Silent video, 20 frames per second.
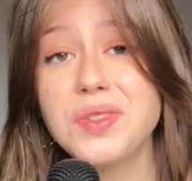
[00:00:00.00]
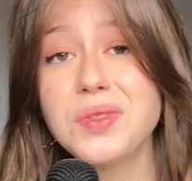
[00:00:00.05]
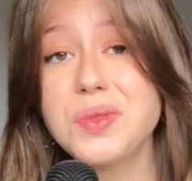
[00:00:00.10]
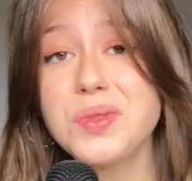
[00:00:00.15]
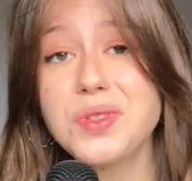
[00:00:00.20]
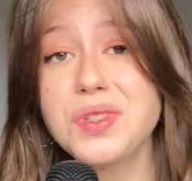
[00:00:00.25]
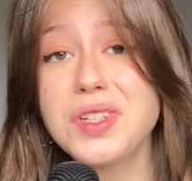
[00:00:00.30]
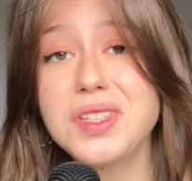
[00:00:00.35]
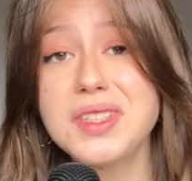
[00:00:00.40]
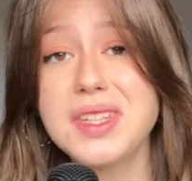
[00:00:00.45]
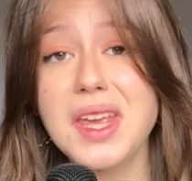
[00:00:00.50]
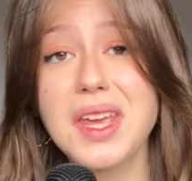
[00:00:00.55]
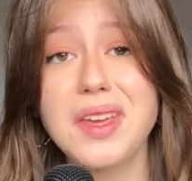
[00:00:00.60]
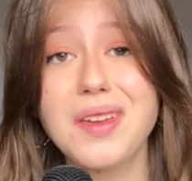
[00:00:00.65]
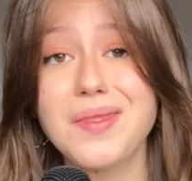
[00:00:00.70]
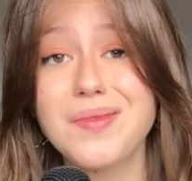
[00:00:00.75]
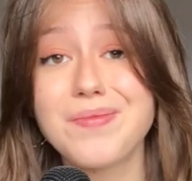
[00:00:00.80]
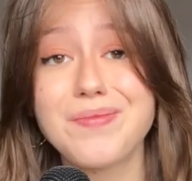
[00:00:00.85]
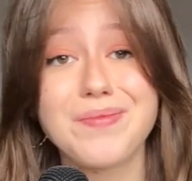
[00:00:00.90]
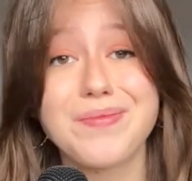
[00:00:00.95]
was just
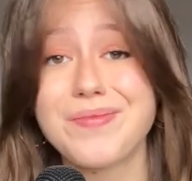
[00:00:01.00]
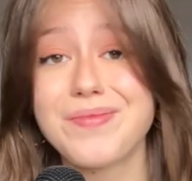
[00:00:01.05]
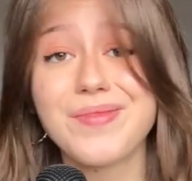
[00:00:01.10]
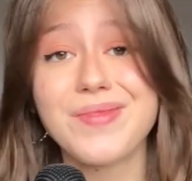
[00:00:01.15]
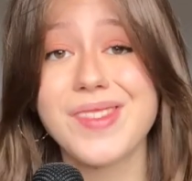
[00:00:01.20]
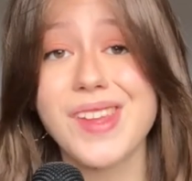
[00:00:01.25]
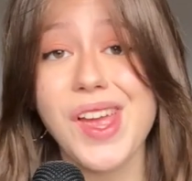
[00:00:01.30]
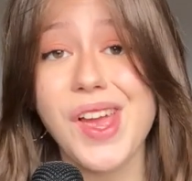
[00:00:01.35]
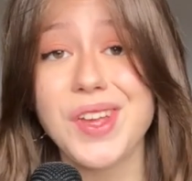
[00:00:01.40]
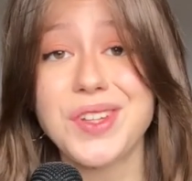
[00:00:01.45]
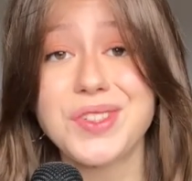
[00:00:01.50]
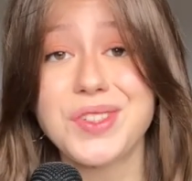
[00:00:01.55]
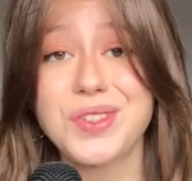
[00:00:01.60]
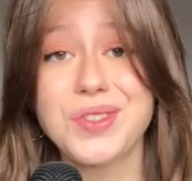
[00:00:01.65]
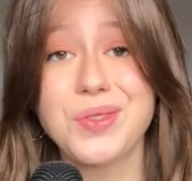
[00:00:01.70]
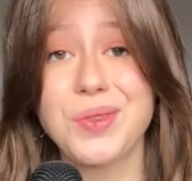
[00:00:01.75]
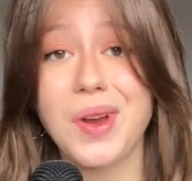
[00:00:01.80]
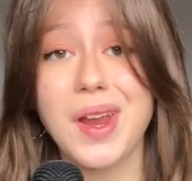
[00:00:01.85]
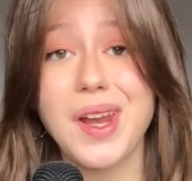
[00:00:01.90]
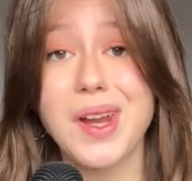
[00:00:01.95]
like a
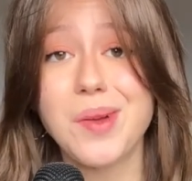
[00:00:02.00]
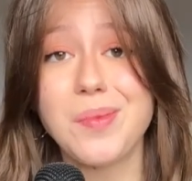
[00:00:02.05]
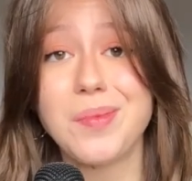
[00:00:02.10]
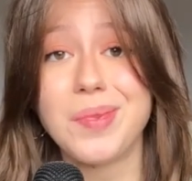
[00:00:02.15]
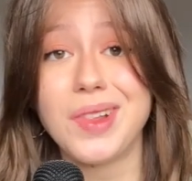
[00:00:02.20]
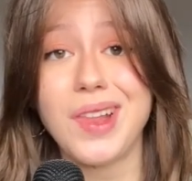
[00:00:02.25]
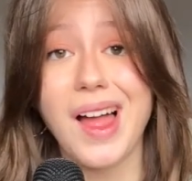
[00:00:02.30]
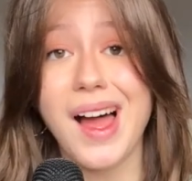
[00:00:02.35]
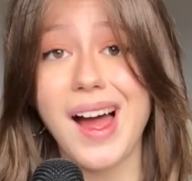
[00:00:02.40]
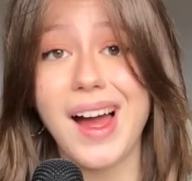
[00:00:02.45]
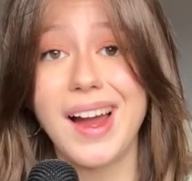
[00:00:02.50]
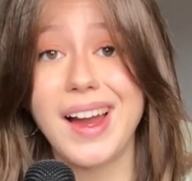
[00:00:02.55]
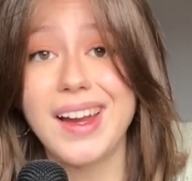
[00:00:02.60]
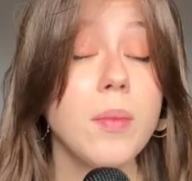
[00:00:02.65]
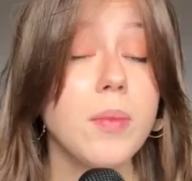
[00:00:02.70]
straight up lie.